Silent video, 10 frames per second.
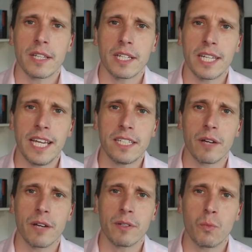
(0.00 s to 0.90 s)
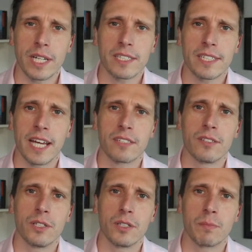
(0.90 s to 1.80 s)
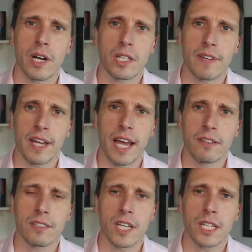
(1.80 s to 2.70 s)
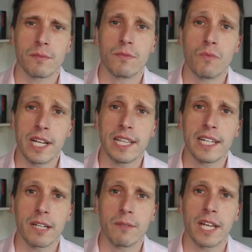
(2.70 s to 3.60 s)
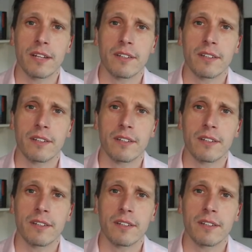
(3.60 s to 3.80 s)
The key to knowing which test to do as part of a health assessment really come down